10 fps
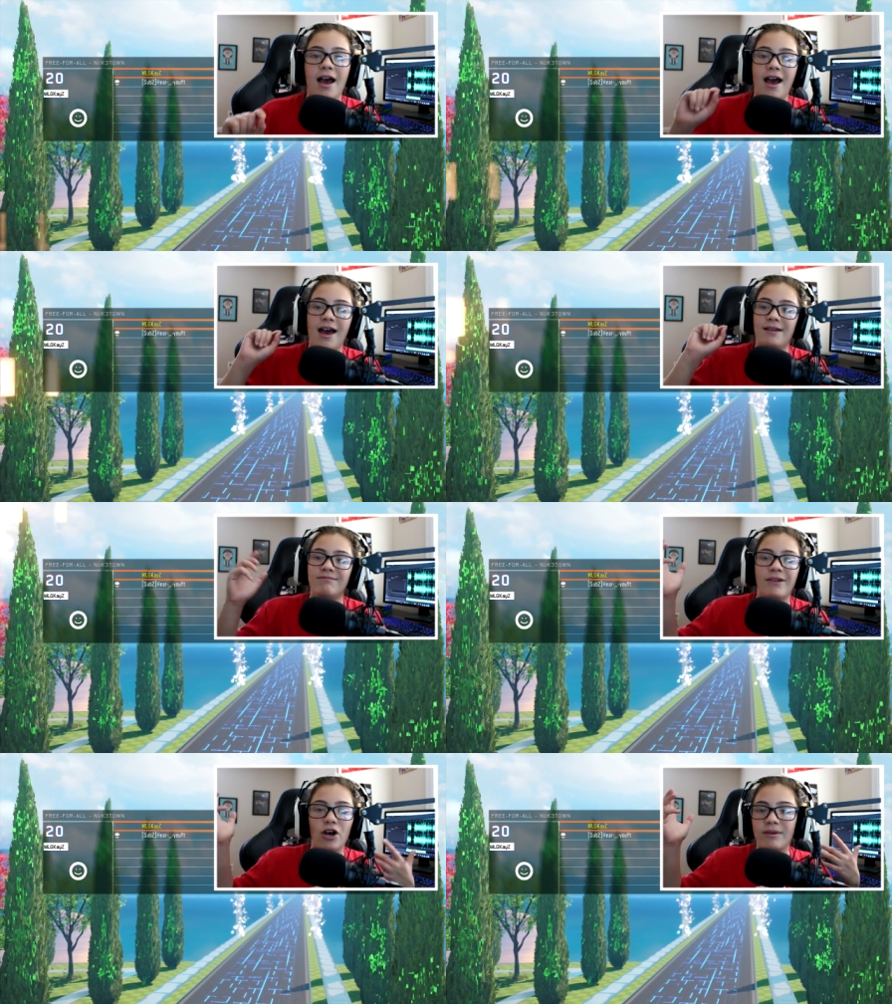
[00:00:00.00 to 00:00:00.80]

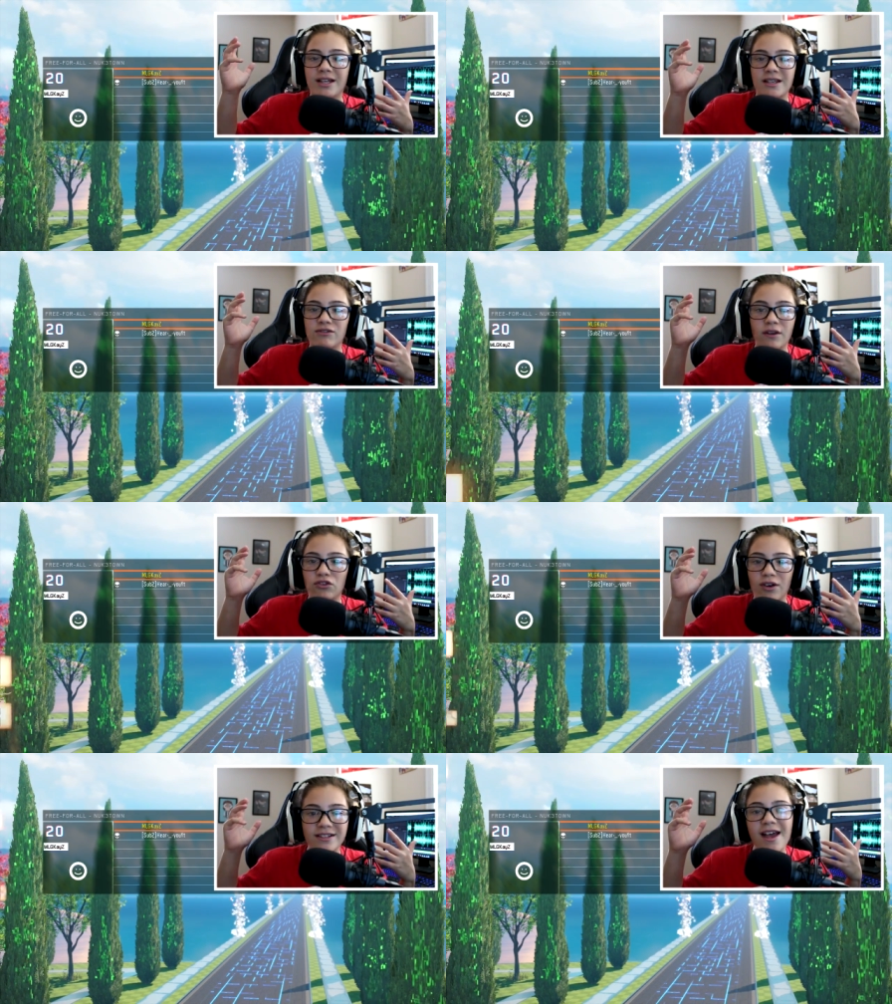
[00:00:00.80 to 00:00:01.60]
And I hope you guys have
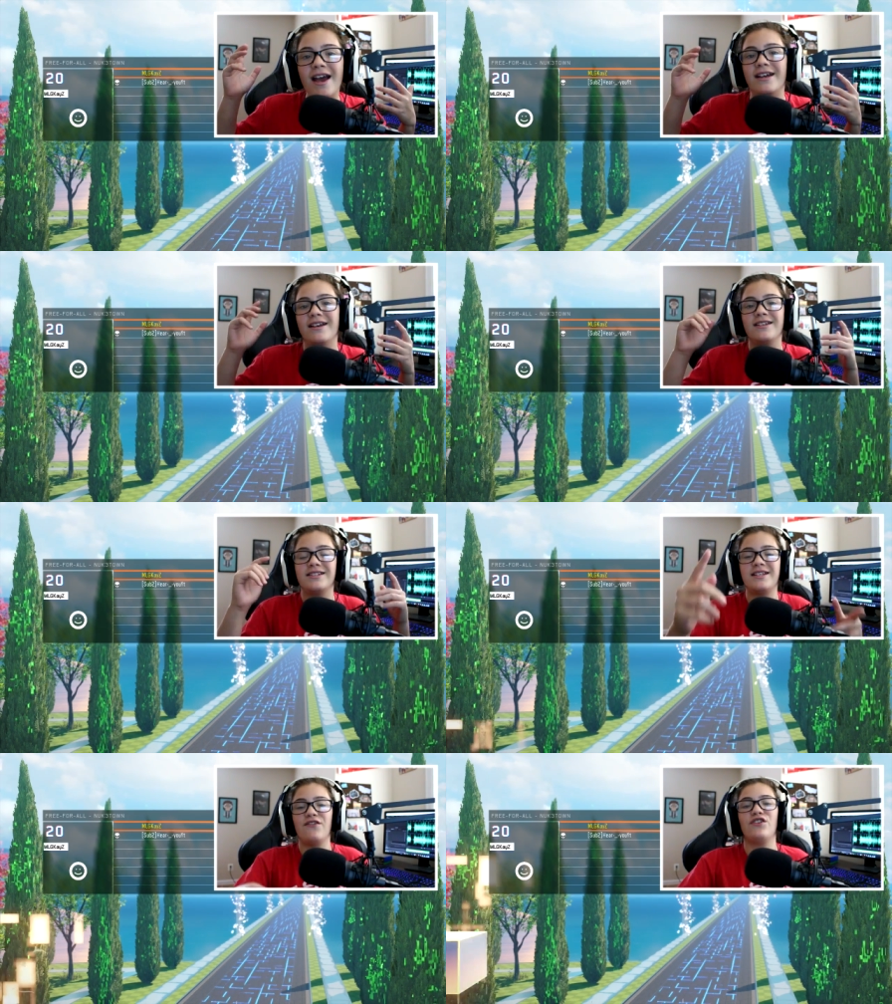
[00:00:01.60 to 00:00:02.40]
yourselves a great day.
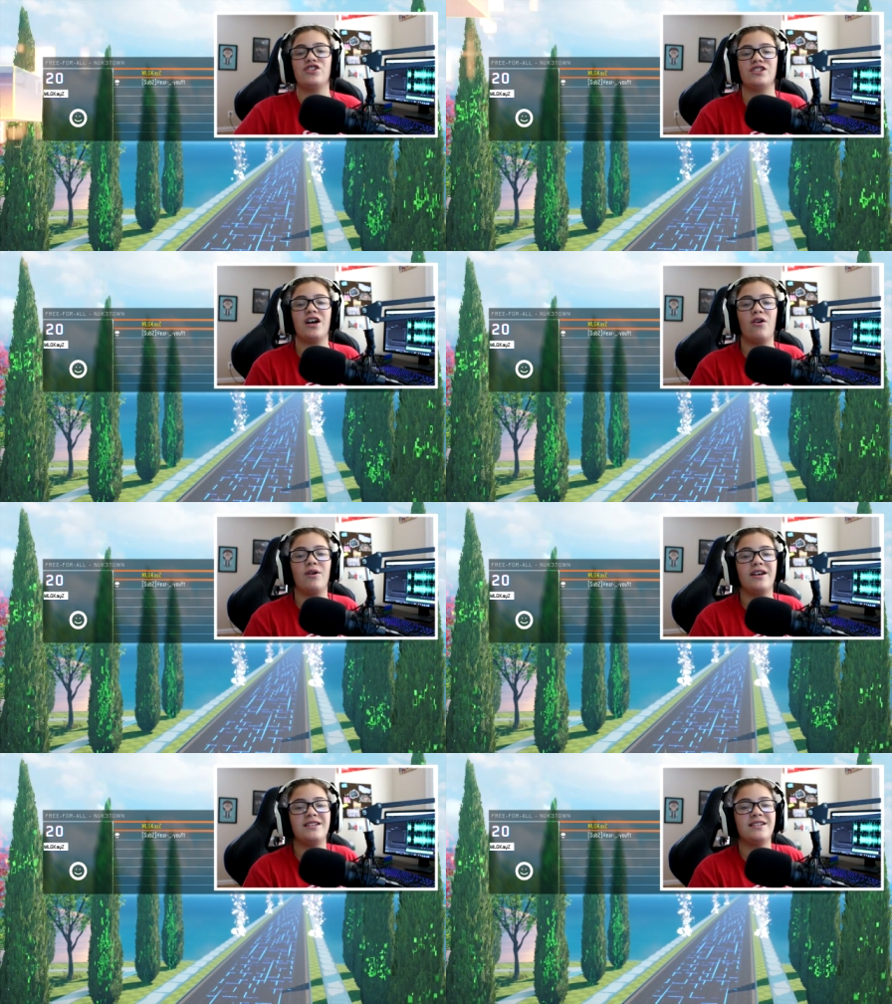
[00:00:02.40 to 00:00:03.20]
Stay fresh as
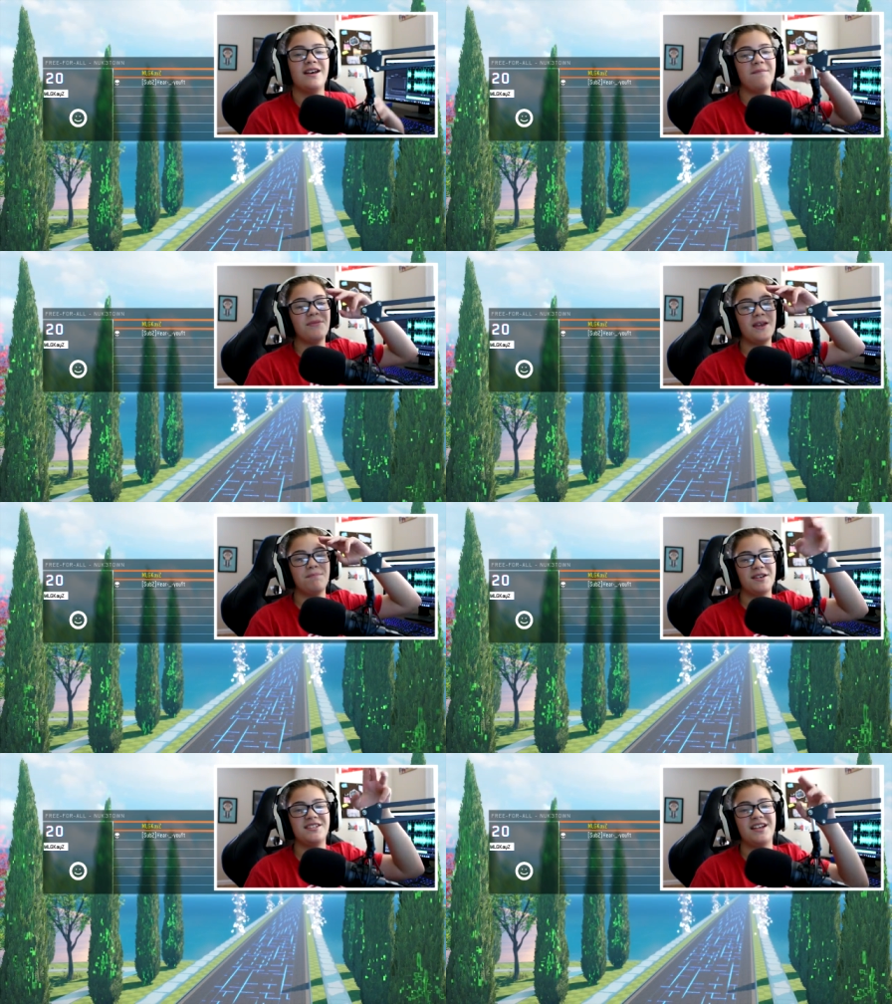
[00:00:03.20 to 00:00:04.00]
always,
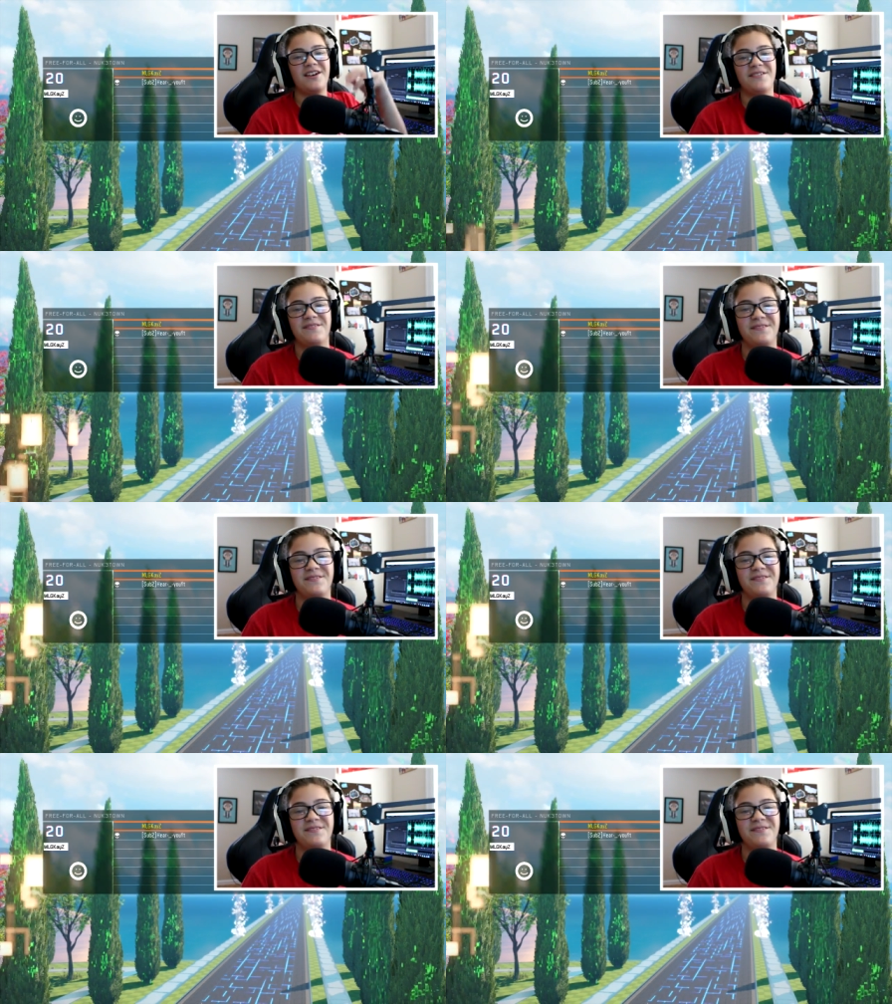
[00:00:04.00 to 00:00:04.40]
and peace out.